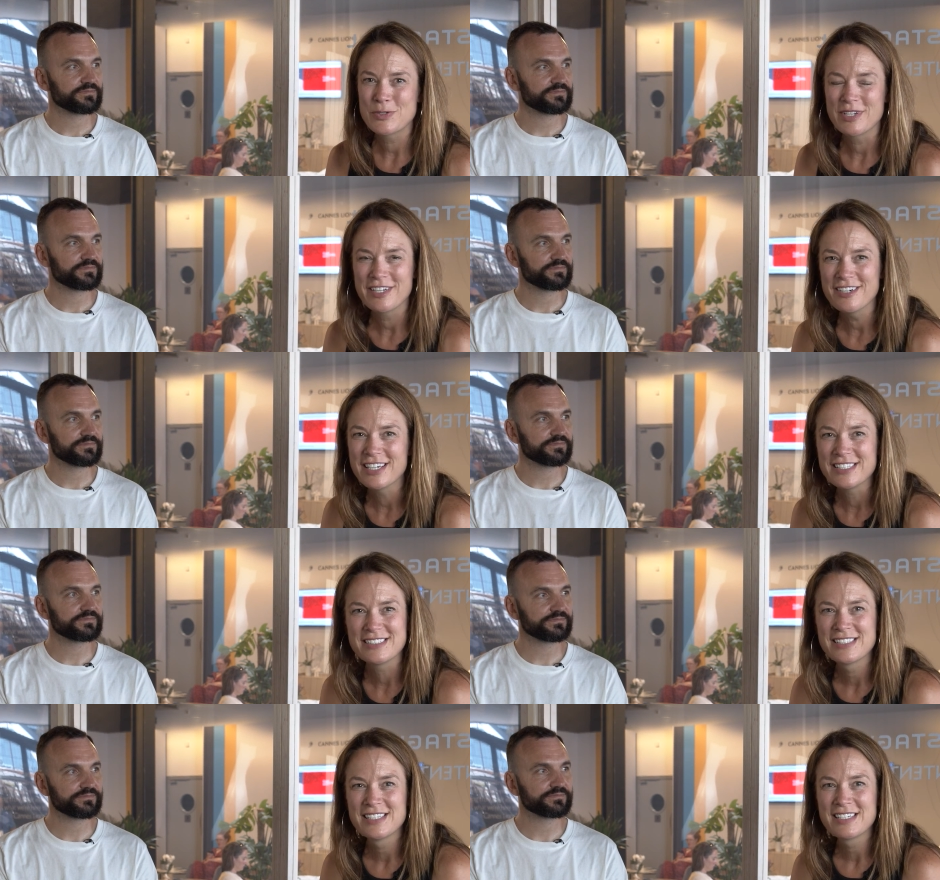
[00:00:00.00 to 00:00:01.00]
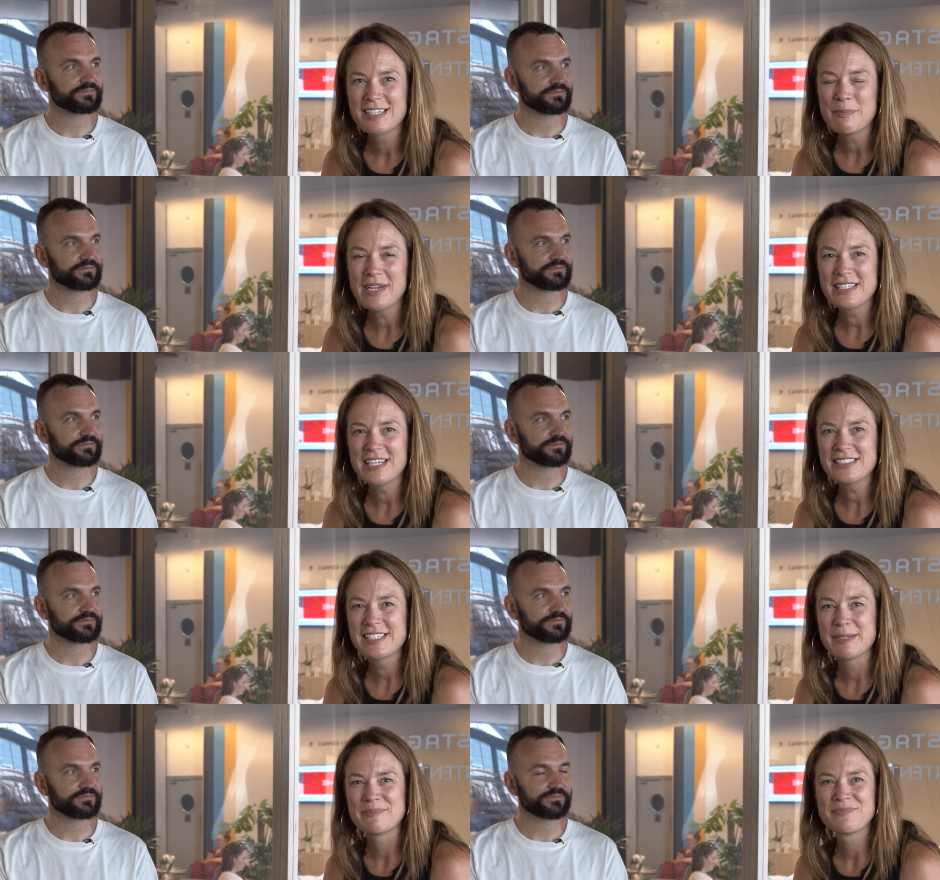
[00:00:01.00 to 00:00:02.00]
Speaker 1: and Twitter, and mm. come back next
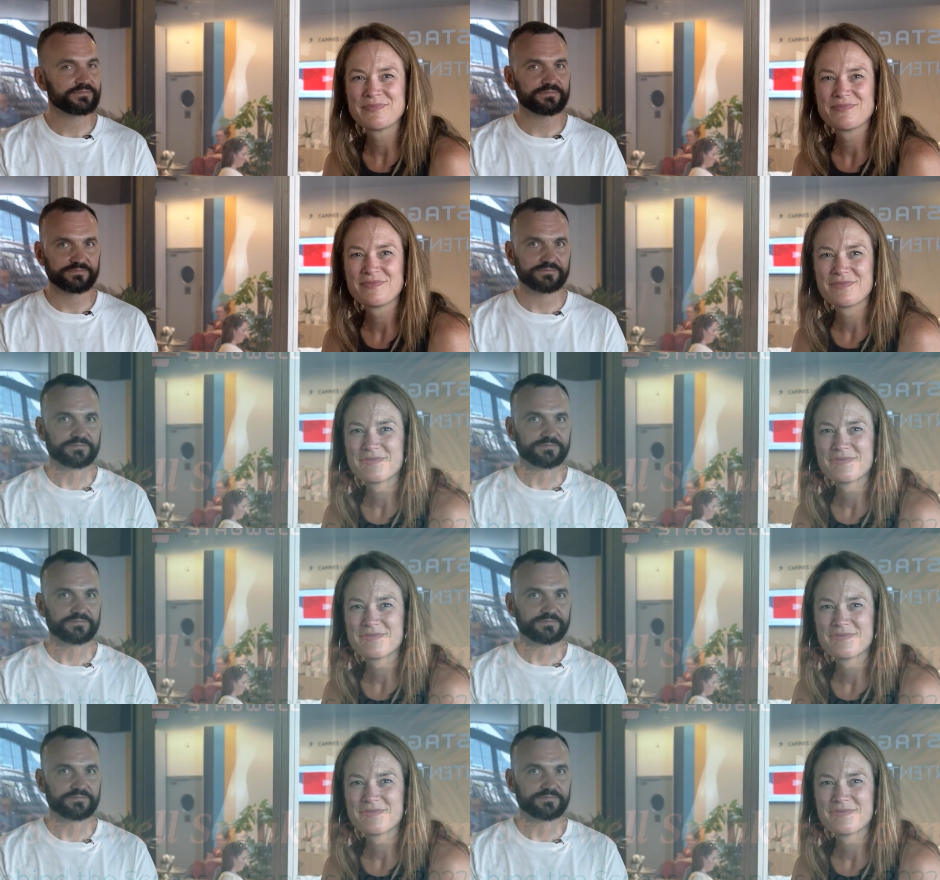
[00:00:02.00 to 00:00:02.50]
time. Mm.